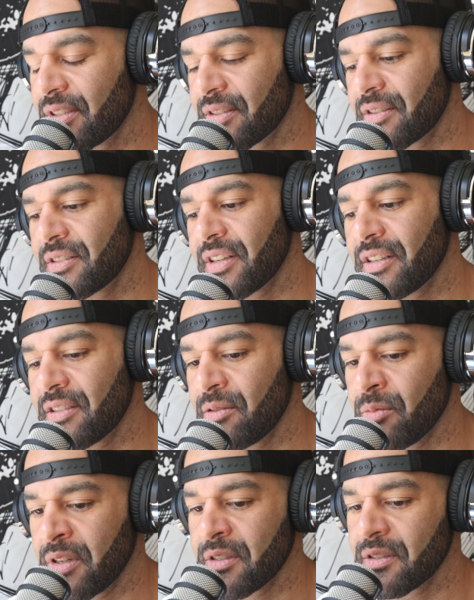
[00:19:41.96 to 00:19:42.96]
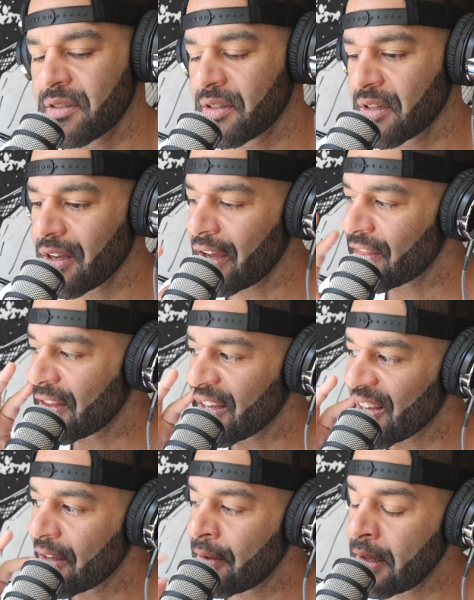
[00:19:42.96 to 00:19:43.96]
research that too much. I
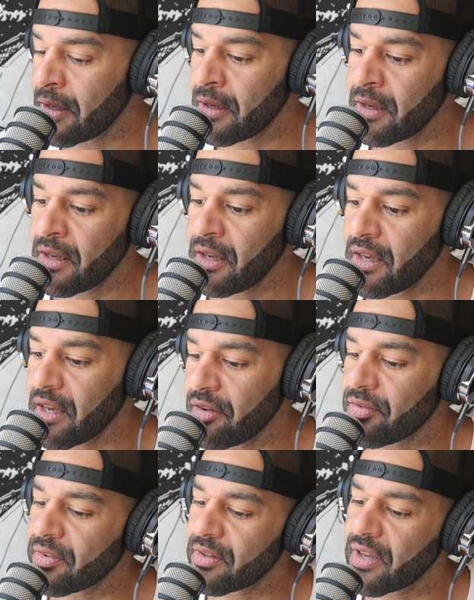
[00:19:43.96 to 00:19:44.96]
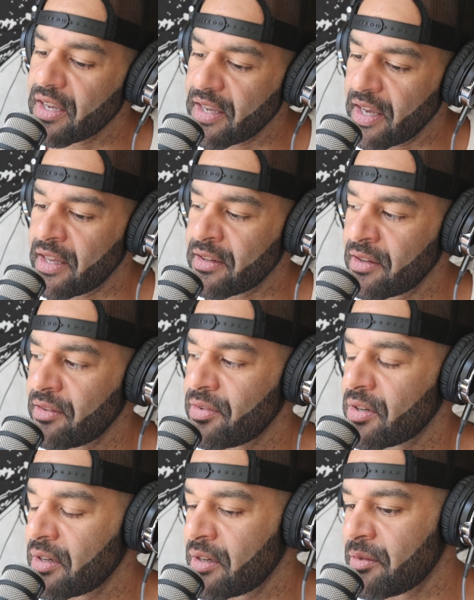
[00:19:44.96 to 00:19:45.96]
think if
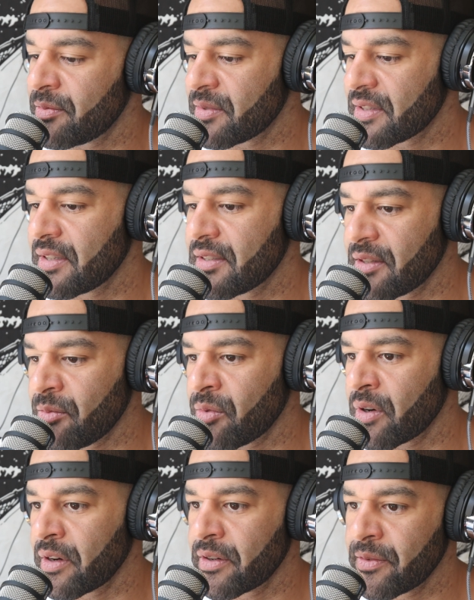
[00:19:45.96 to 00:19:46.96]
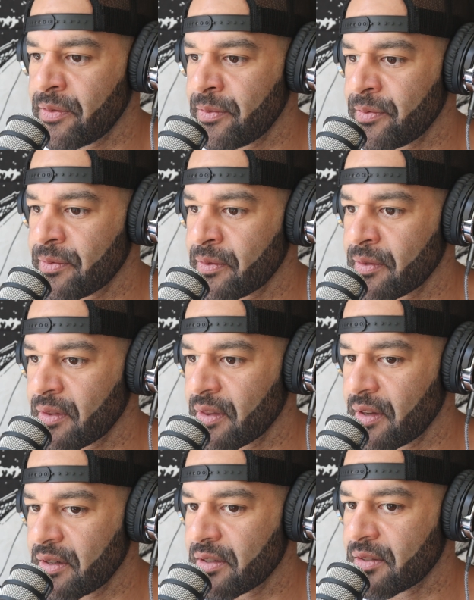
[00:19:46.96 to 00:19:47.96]
you're in a system where
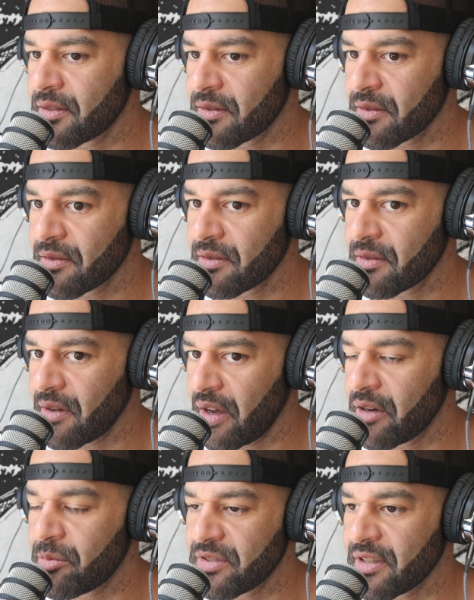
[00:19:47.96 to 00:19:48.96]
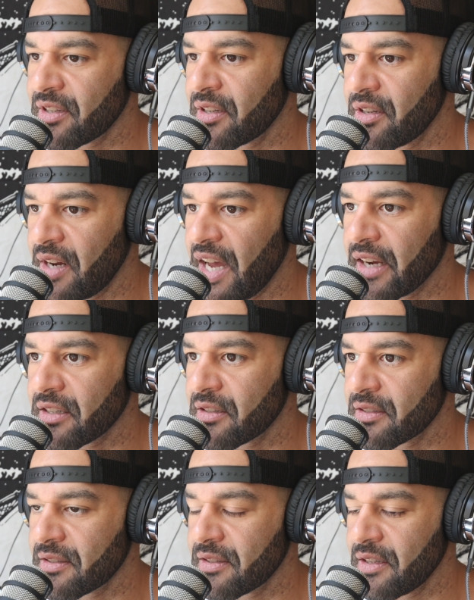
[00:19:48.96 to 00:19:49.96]
there's 100% good
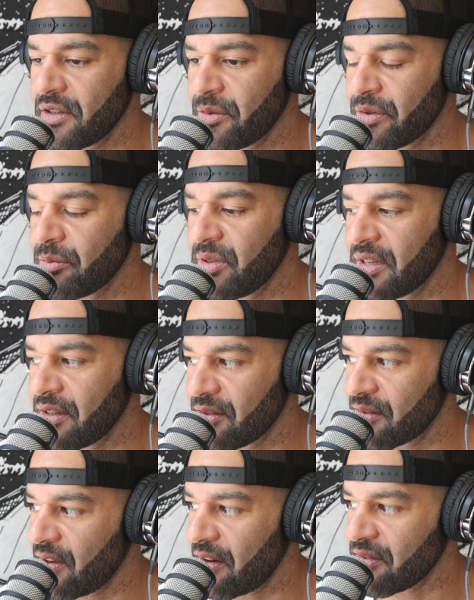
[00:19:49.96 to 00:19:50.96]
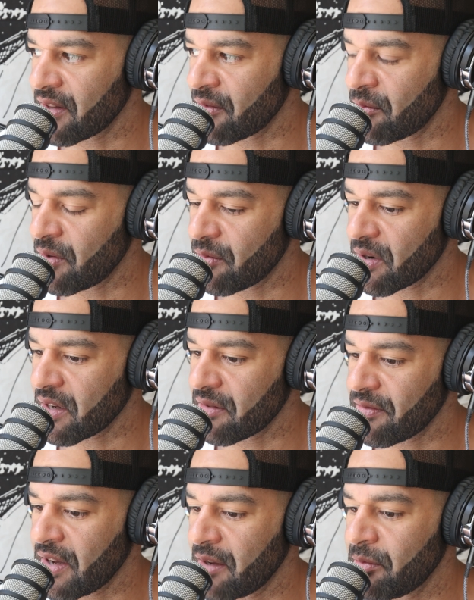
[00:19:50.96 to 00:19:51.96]
actors, everything would be
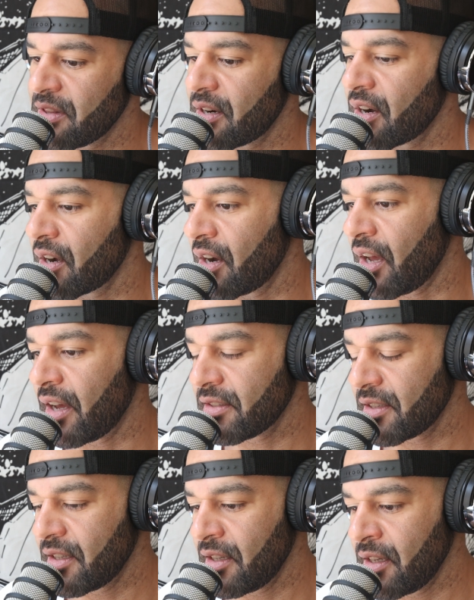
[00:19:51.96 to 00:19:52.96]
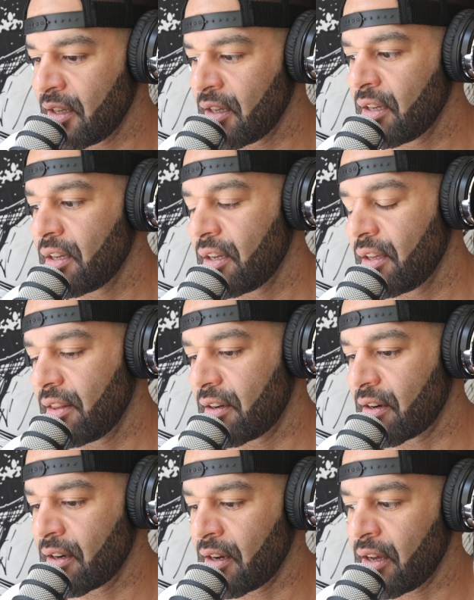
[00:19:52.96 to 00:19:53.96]
working fine, but there are not.
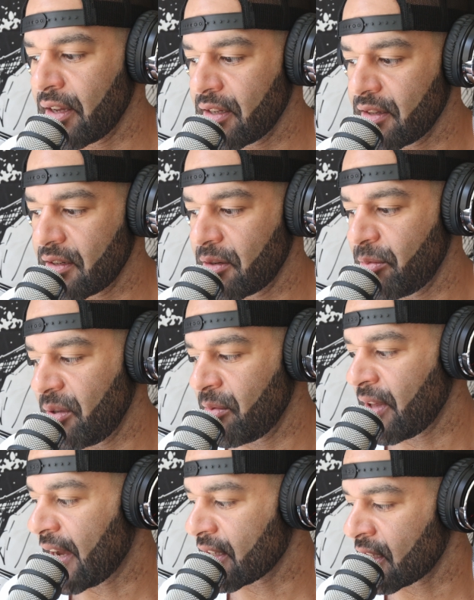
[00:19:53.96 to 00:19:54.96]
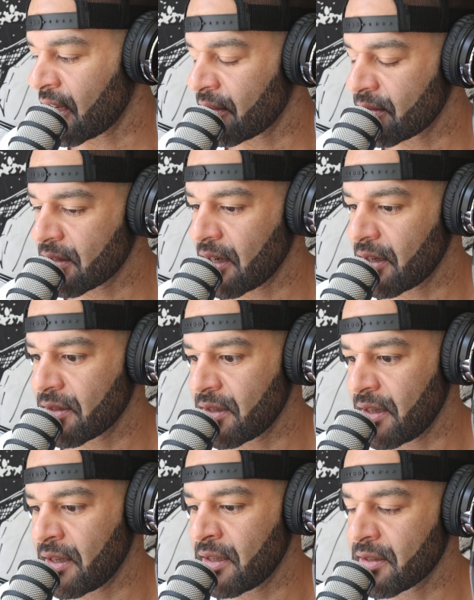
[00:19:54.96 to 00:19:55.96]
There are not. There are people acting out of
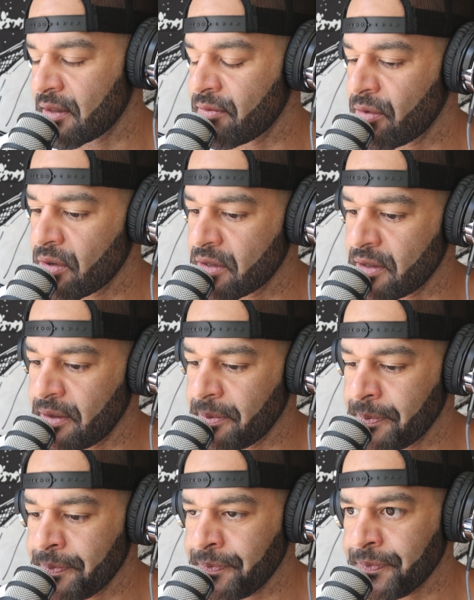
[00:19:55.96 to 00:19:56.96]
scarcity, and it's unfortunate.